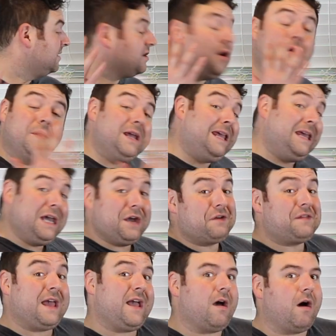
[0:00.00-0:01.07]
So here
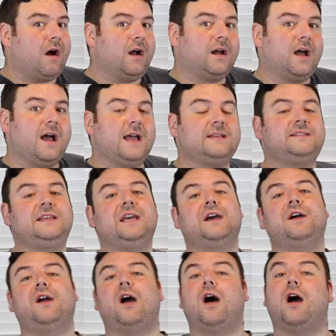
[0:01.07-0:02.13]
they are, guys. Here
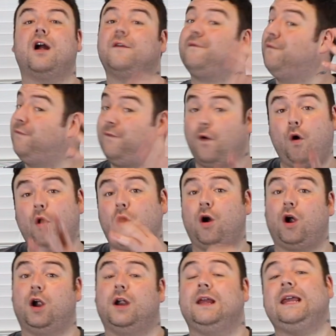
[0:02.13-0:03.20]
are
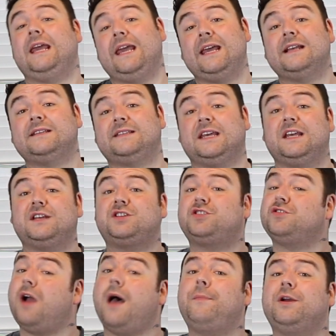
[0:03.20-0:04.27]
4 easy
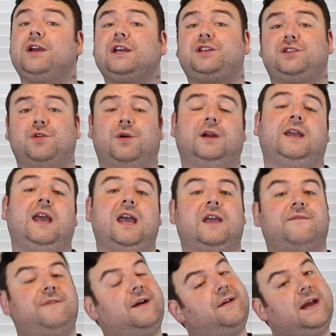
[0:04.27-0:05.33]
strawberry
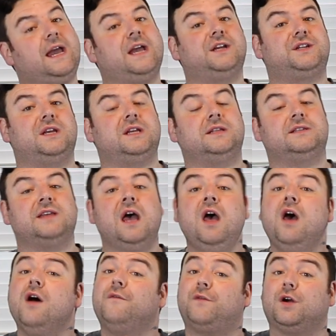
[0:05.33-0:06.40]
shortcake variations
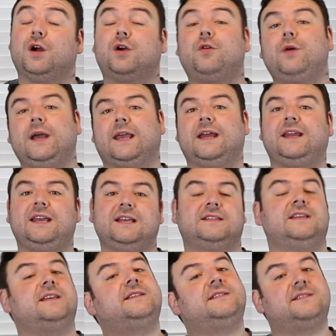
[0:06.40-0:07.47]
for a quick and
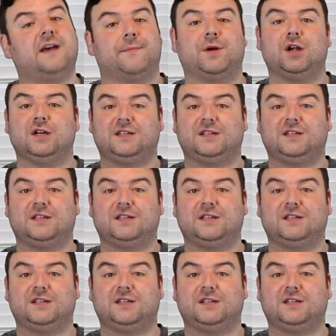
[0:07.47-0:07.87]
easy summer